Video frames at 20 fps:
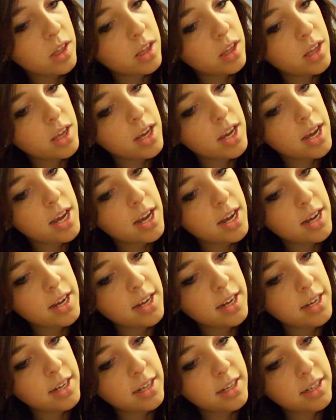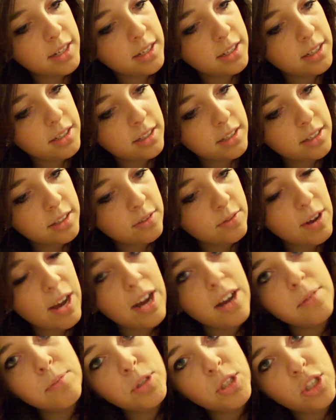the, uh, wow,
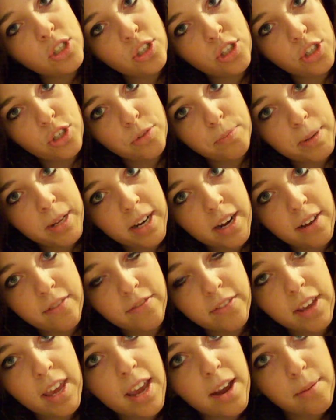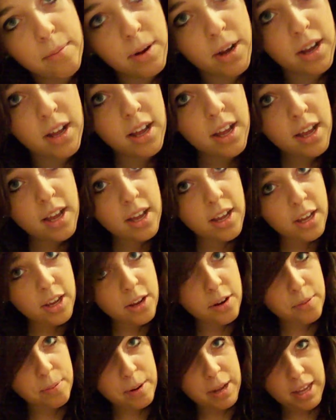I'm stupid on camera.
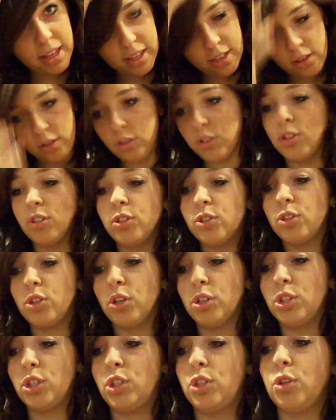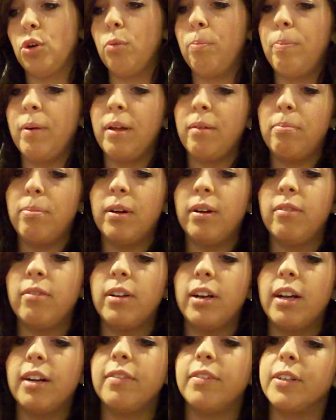You're probably like, oh, she's still stupid, but
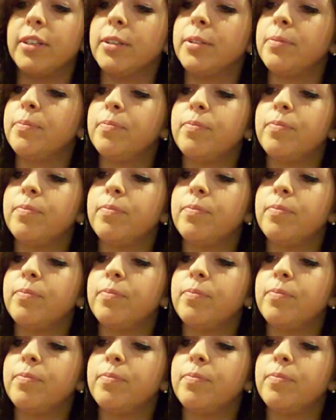whatever.